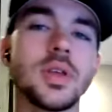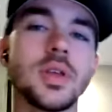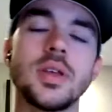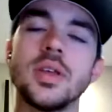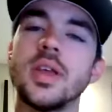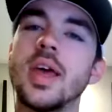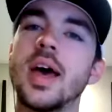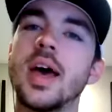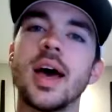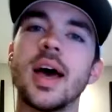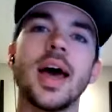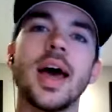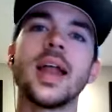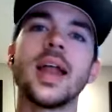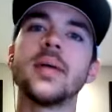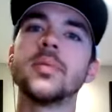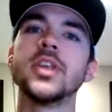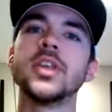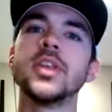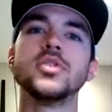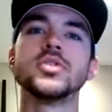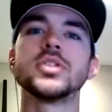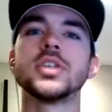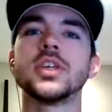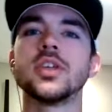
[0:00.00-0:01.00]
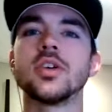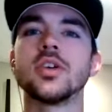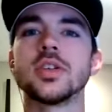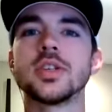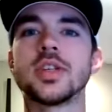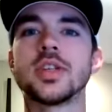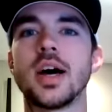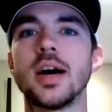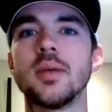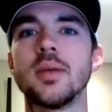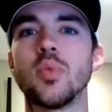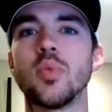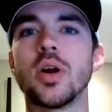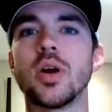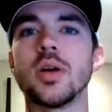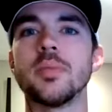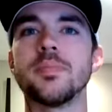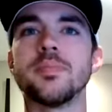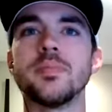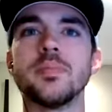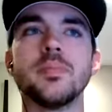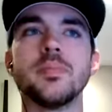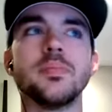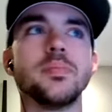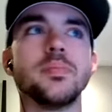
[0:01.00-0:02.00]
Yeah. And I mean, you see it all the time where
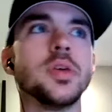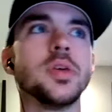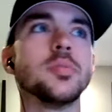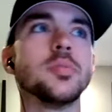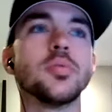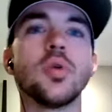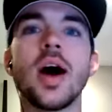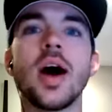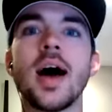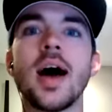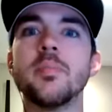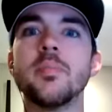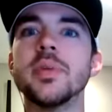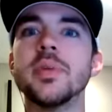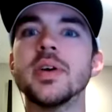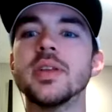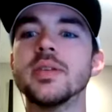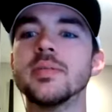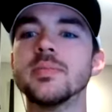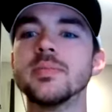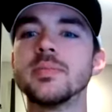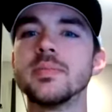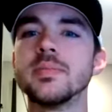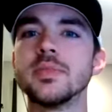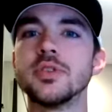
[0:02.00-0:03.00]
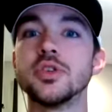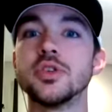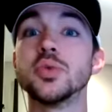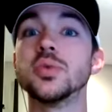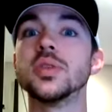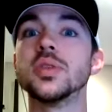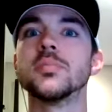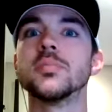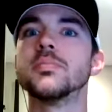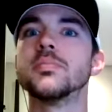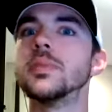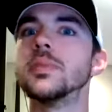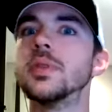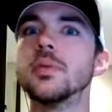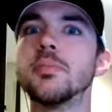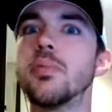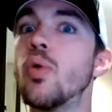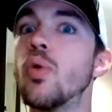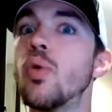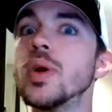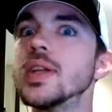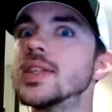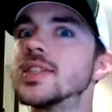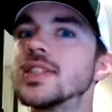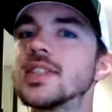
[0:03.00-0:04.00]
people have been doing the, the
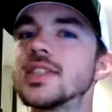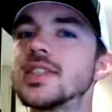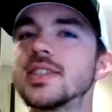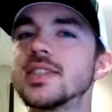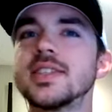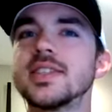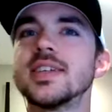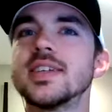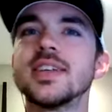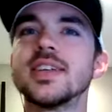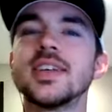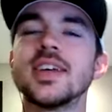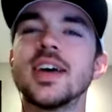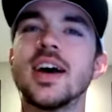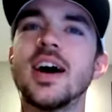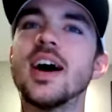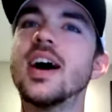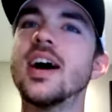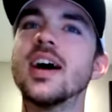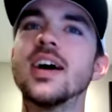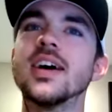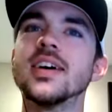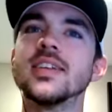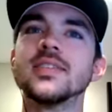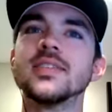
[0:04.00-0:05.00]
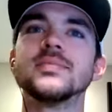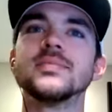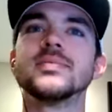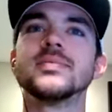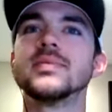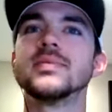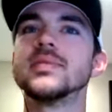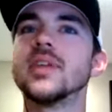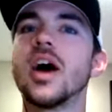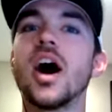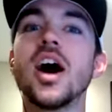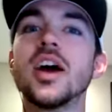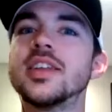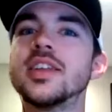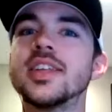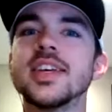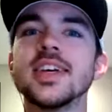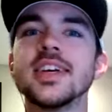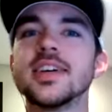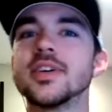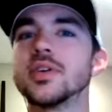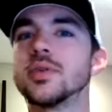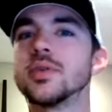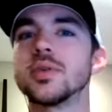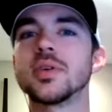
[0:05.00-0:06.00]
points uh,
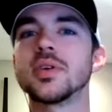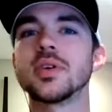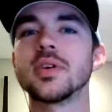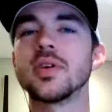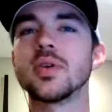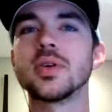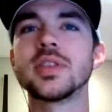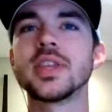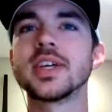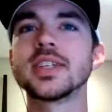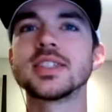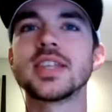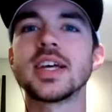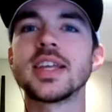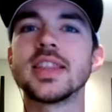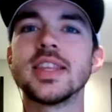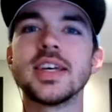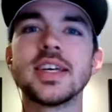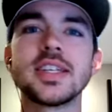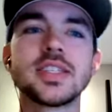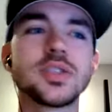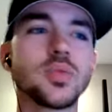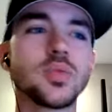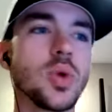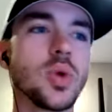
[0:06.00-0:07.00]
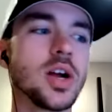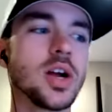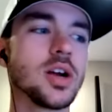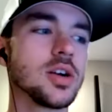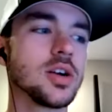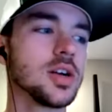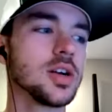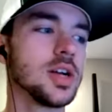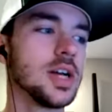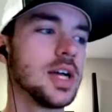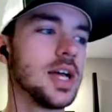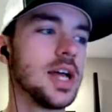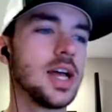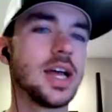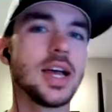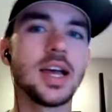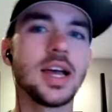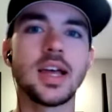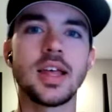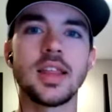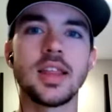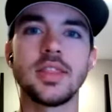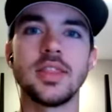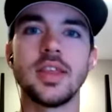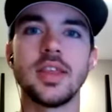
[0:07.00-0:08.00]
hunting or, or things like this, where
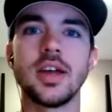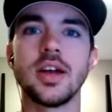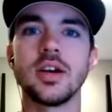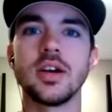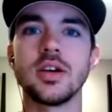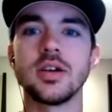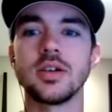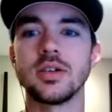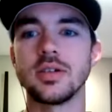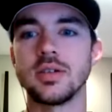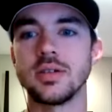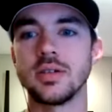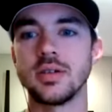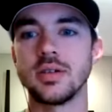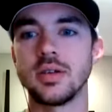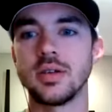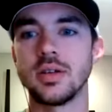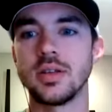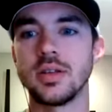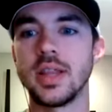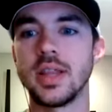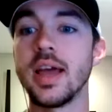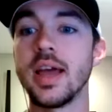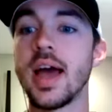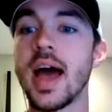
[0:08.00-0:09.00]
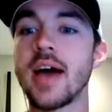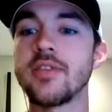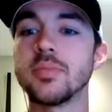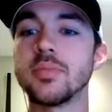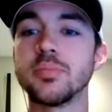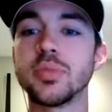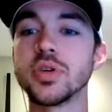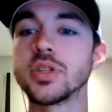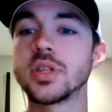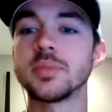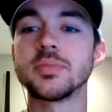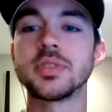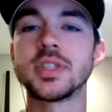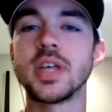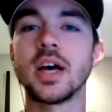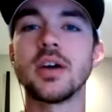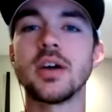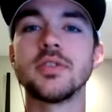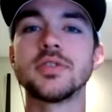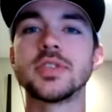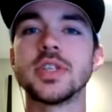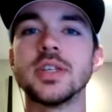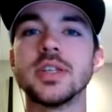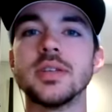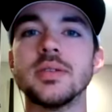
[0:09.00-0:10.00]
they're, they haven't put
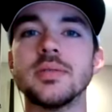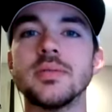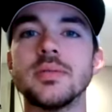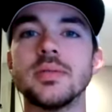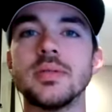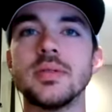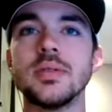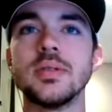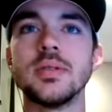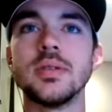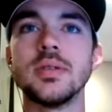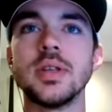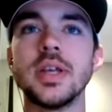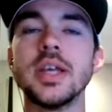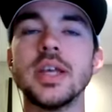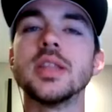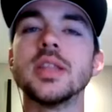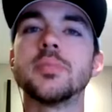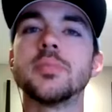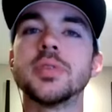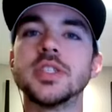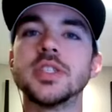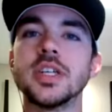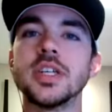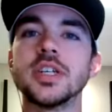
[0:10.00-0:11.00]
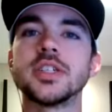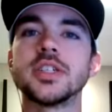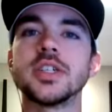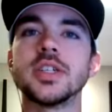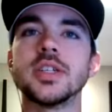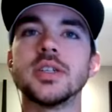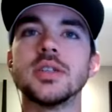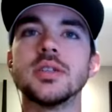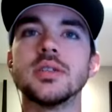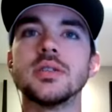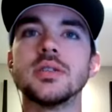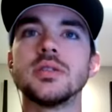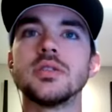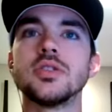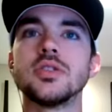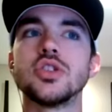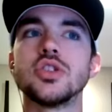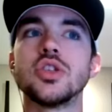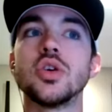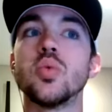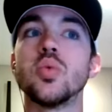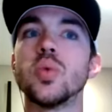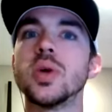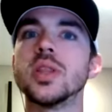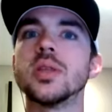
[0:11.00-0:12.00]
themselves in in the position
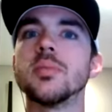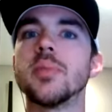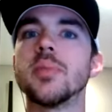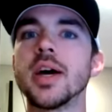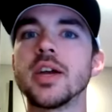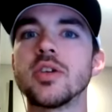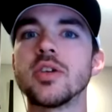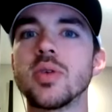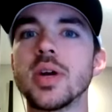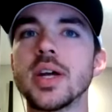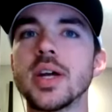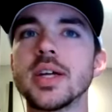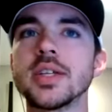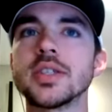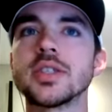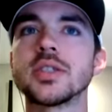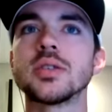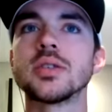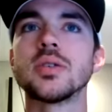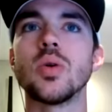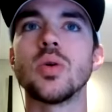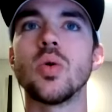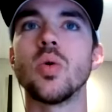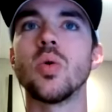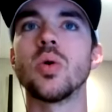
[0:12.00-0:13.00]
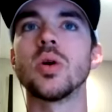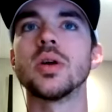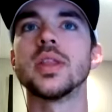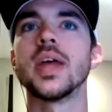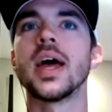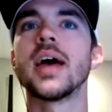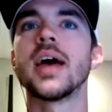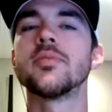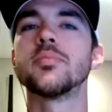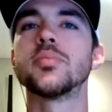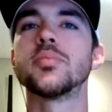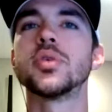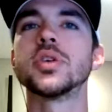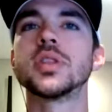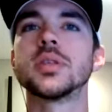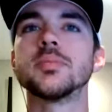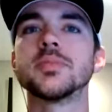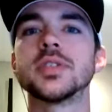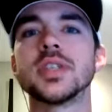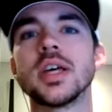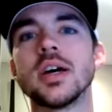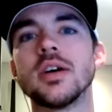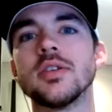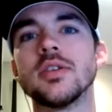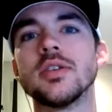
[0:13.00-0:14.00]
to win the bike race or they haven't put
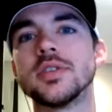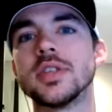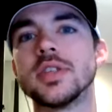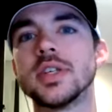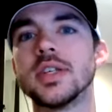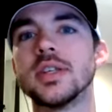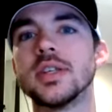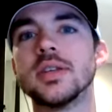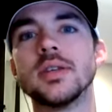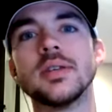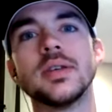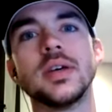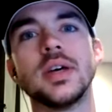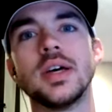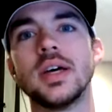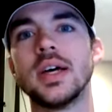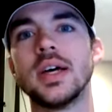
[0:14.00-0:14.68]
themselves in